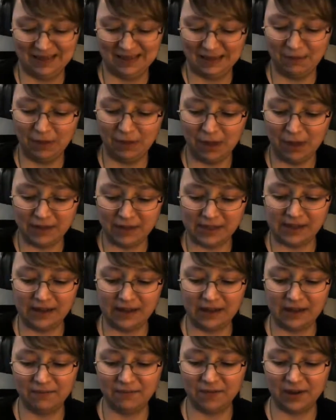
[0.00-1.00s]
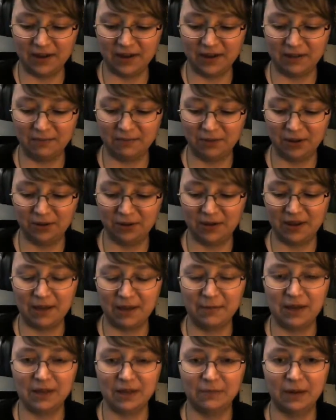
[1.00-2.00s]
Mommy's sitting in front of the computer.
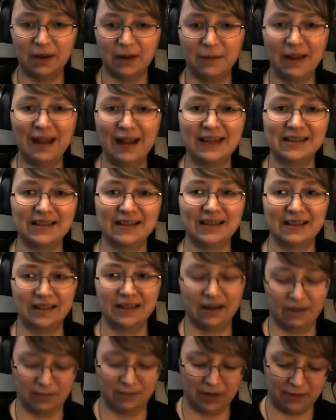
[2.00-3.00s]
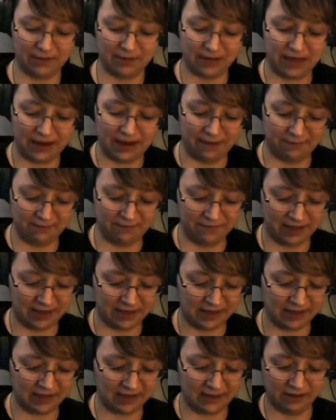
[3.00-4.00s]
That means Bob has to sit on Mom's lap.
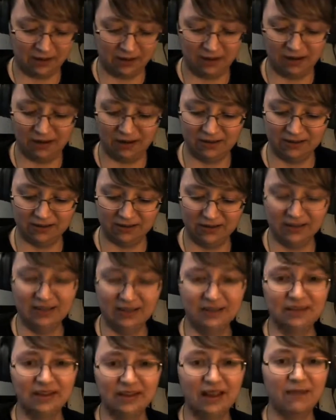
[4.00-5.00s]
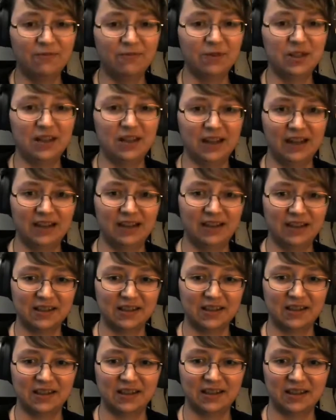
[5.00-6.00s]
That's the law. Every day.
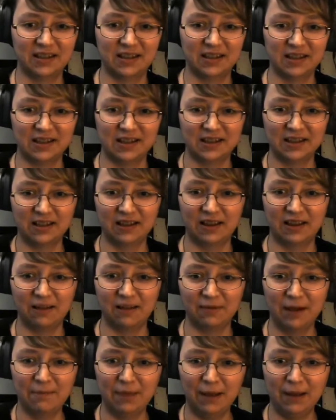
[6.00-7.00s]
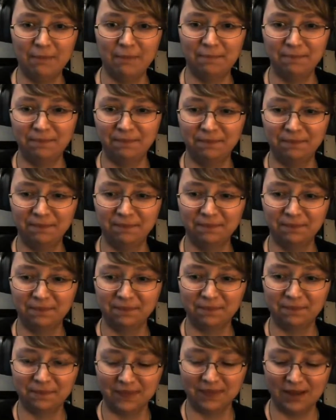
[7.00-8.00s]
This is the law, right, Bob?
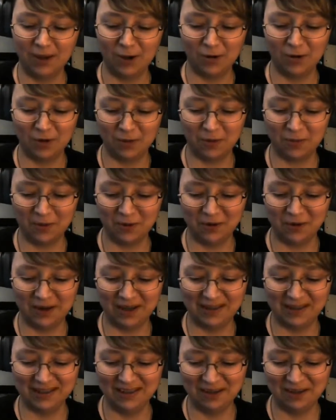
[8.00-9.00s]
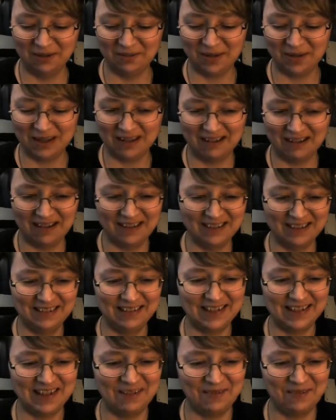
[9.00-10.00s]
Oh, you're purring. Oh my god.
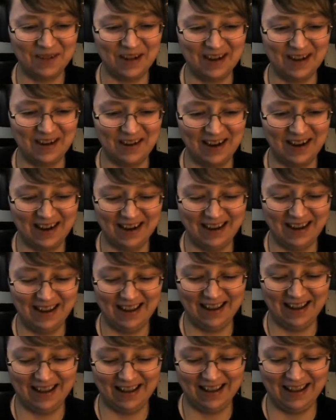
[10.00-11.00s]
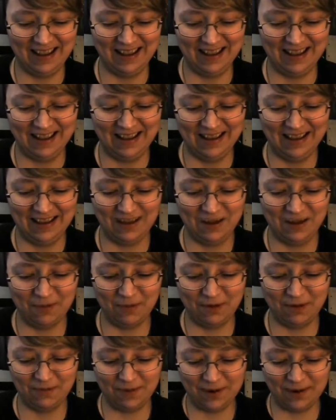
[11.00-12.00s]
Let's see if we can hear it. You
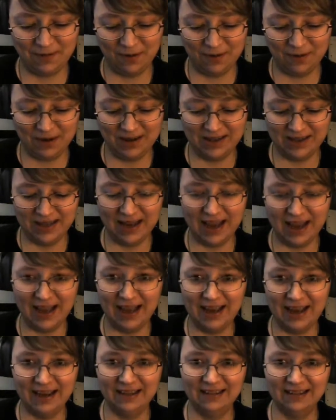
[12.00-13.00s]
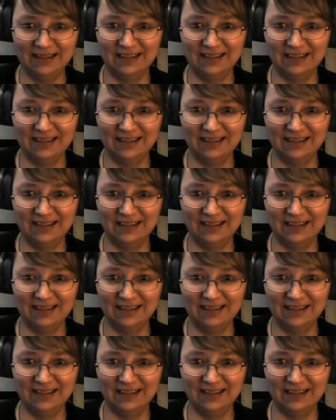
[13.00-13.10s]
purr for everyone? Say hi.